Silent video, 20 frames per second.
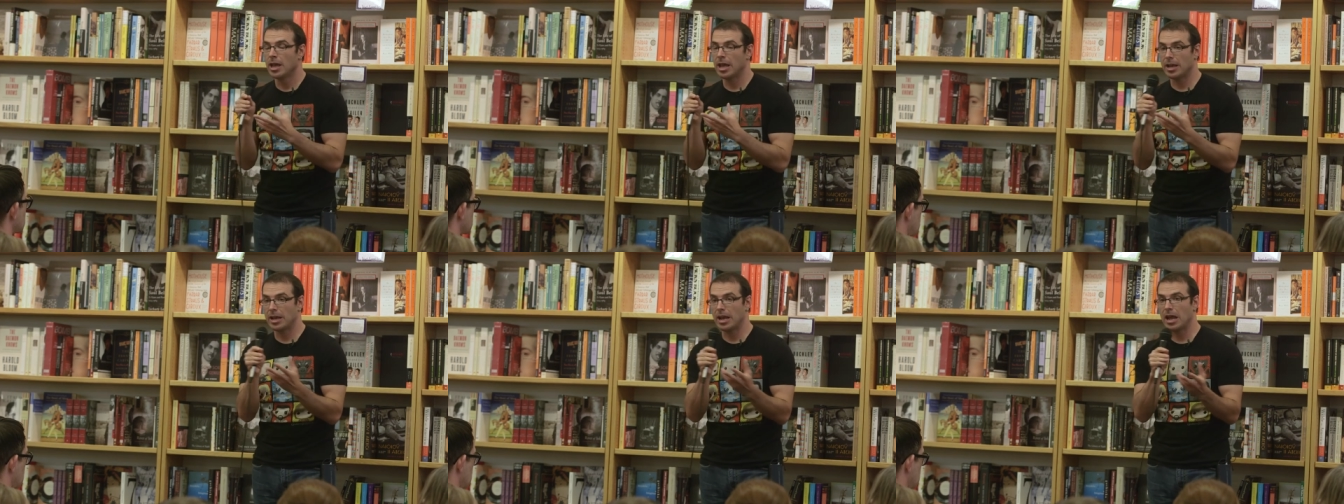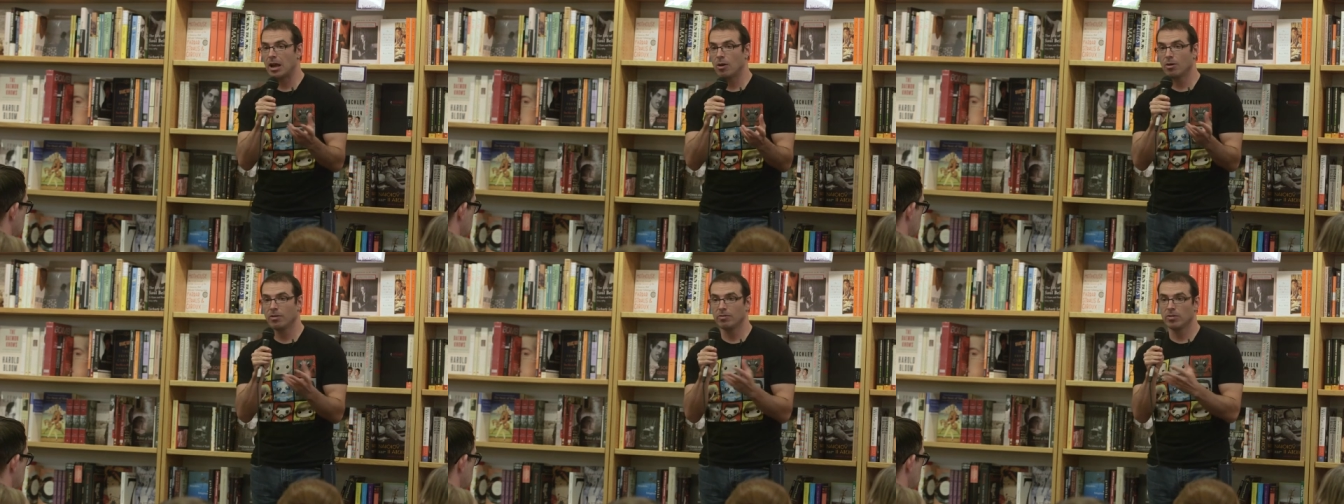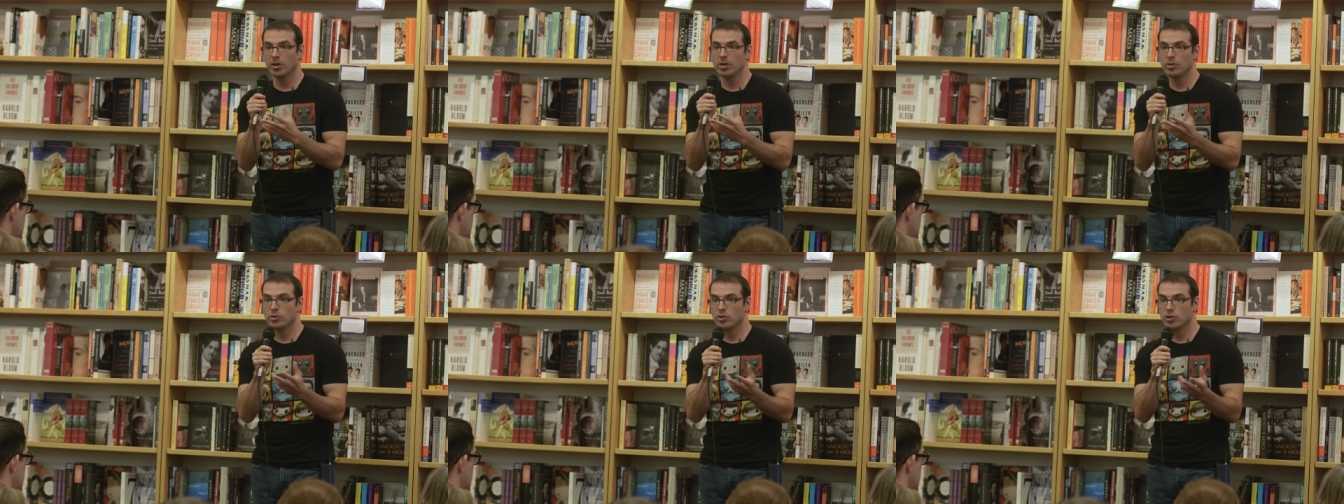And however
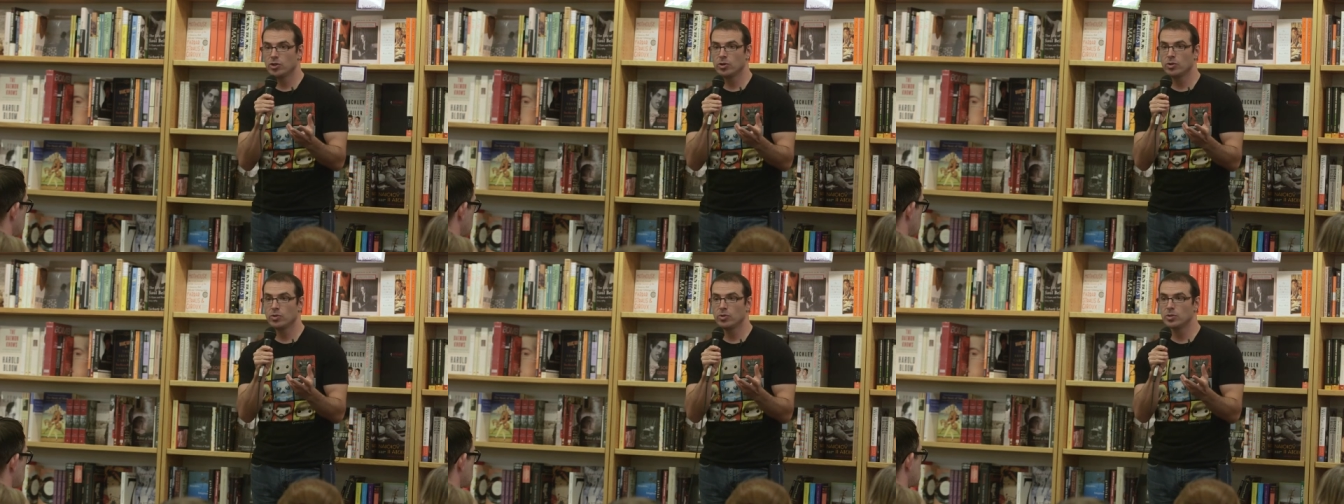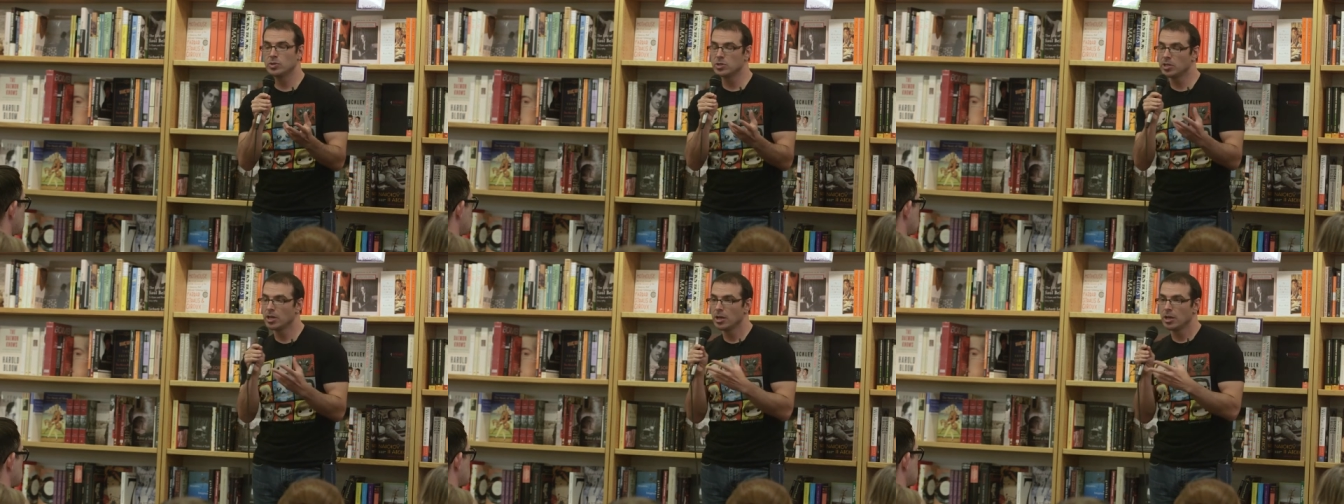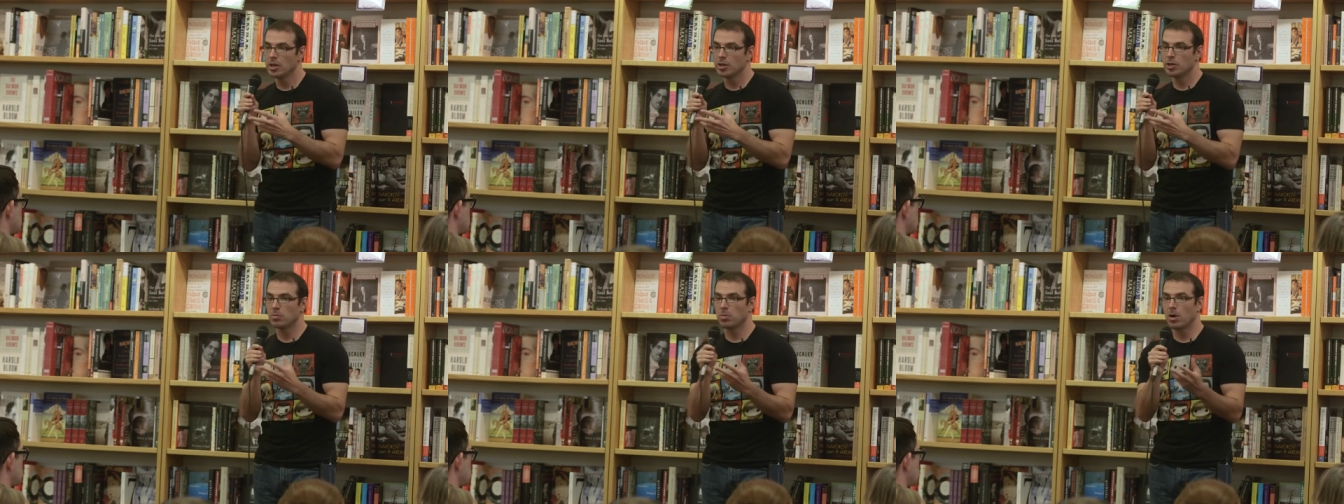you choose,
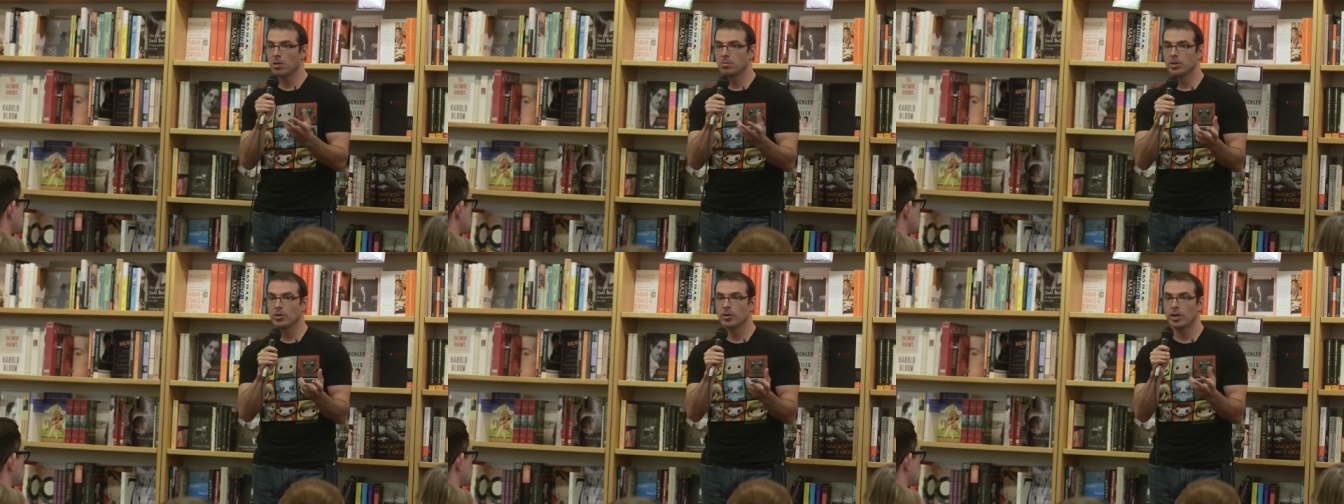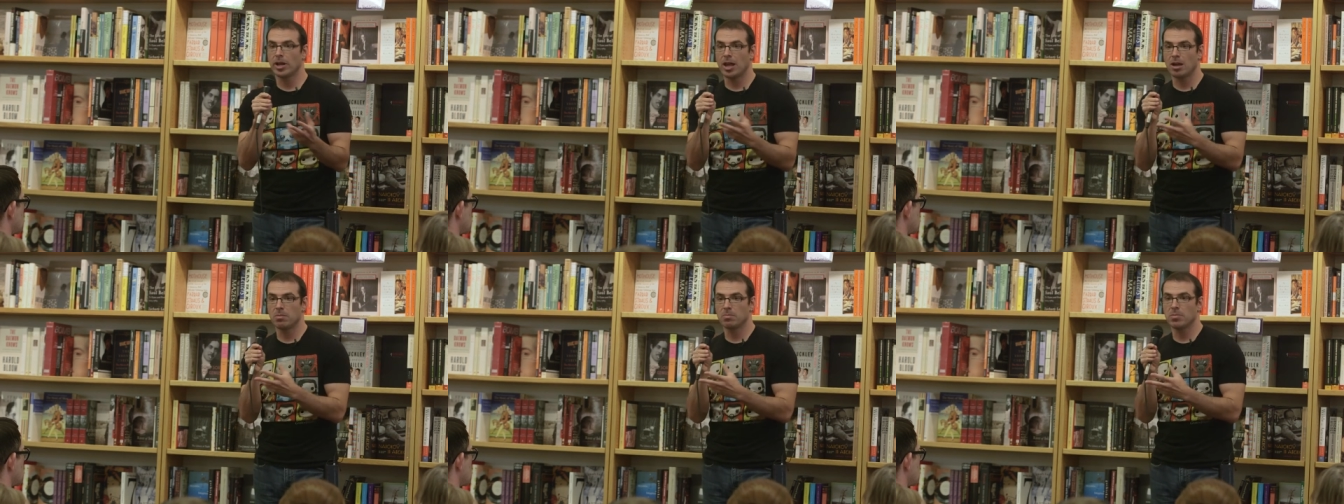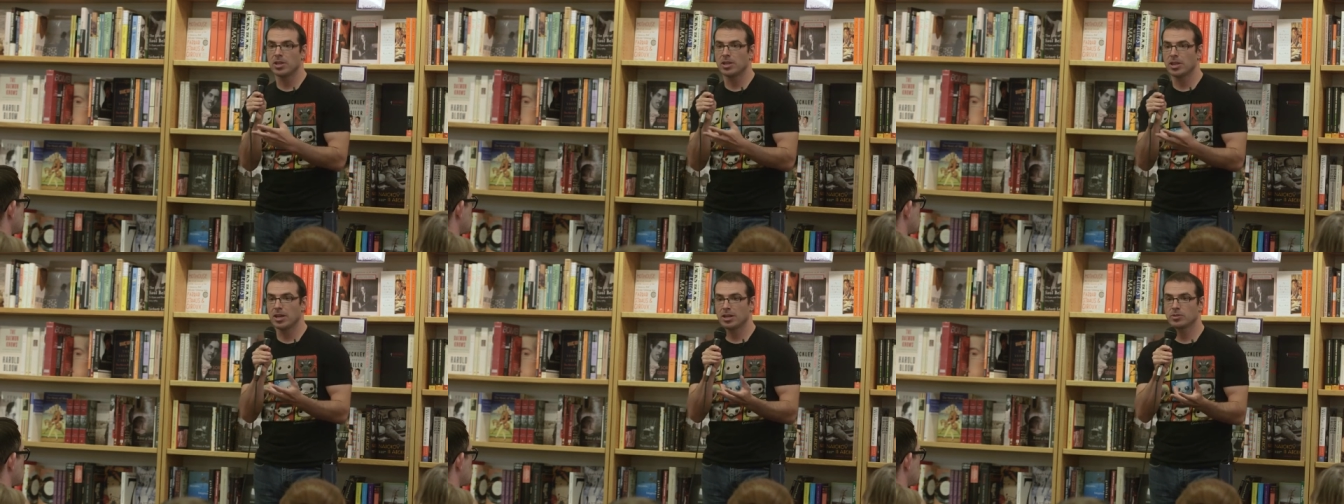you're probably going to
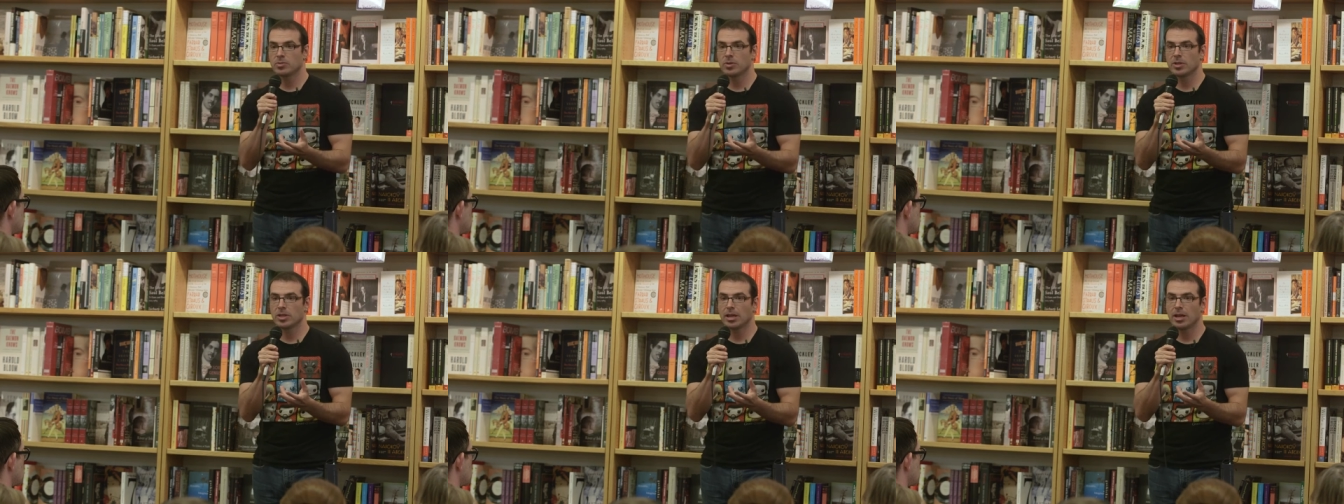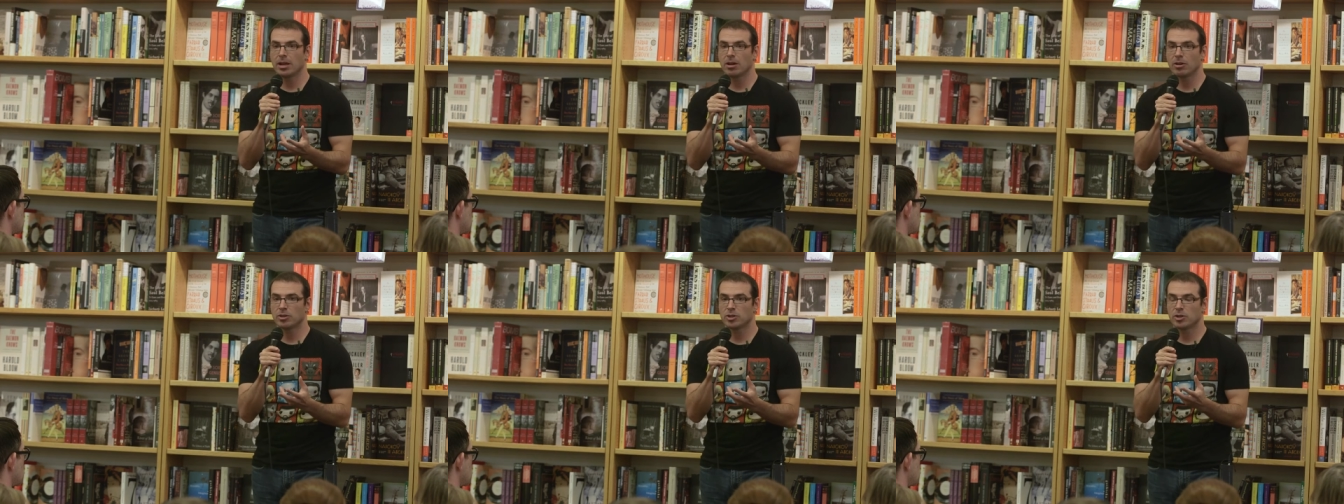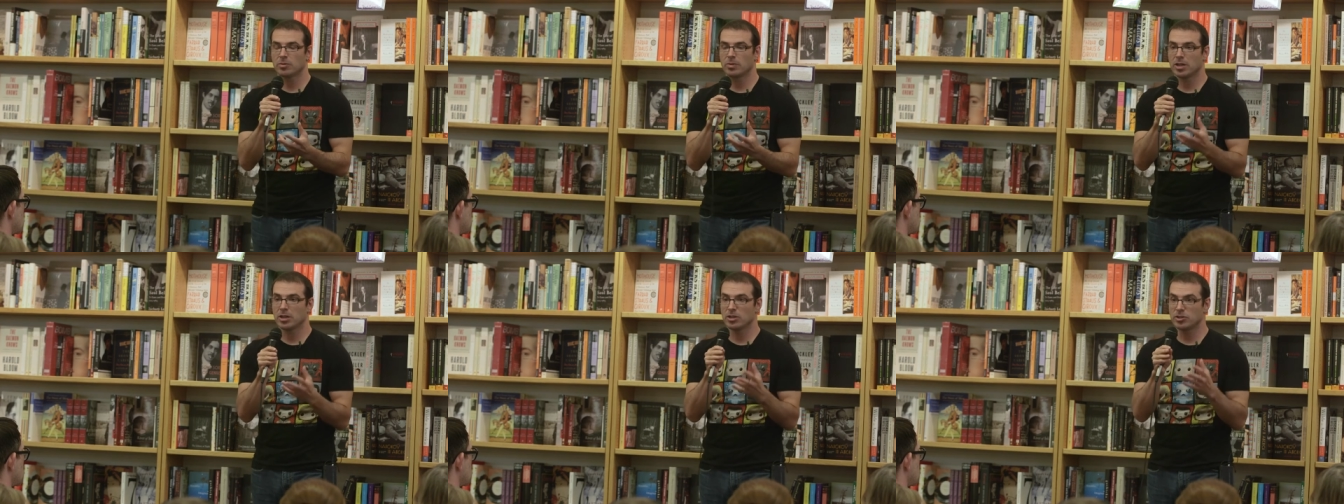empathize with the
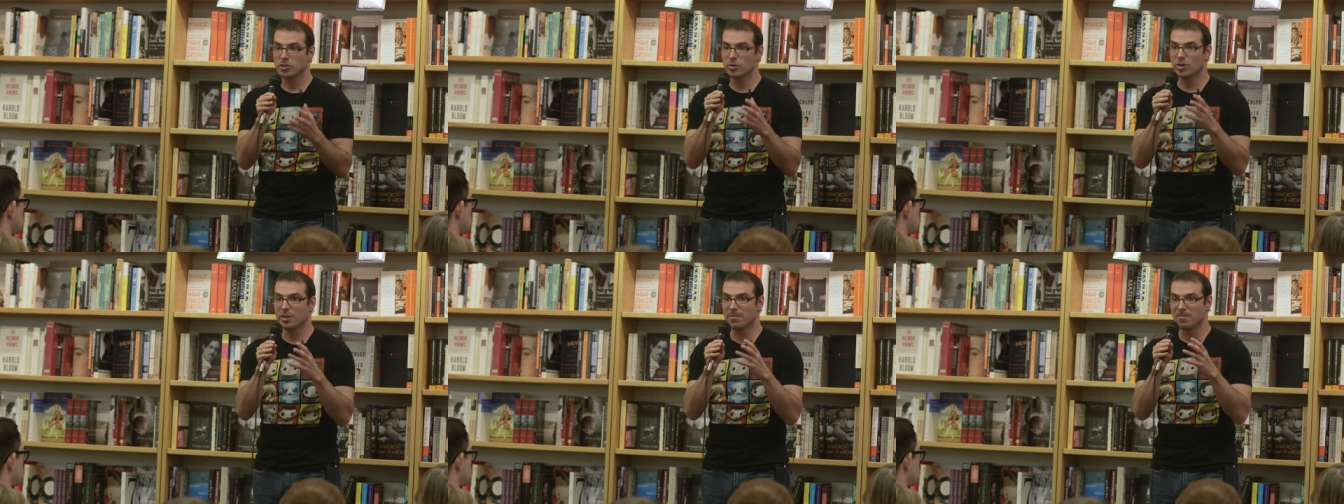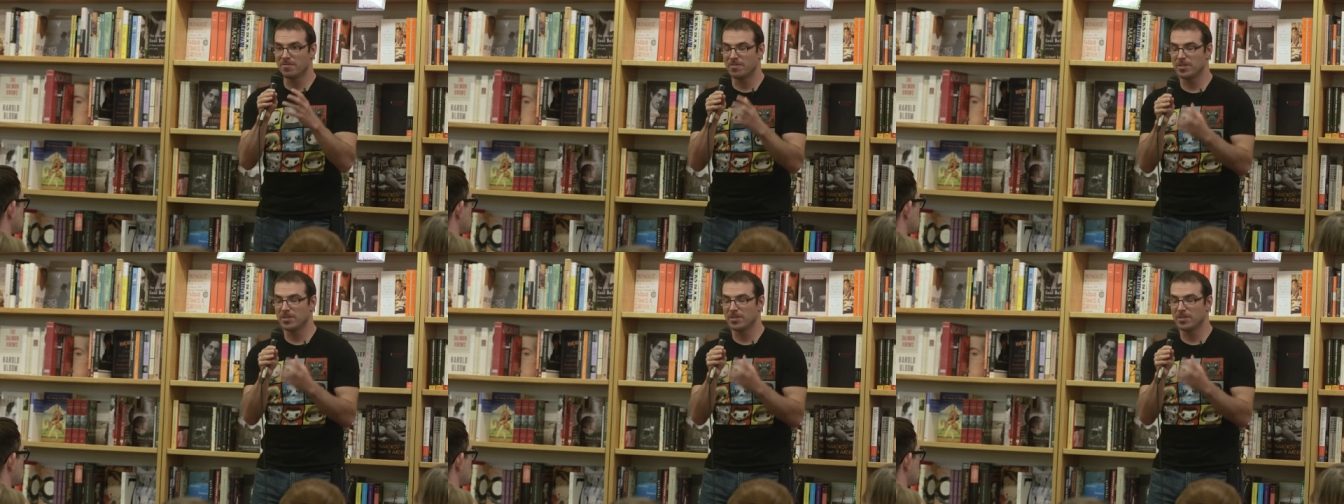character because you can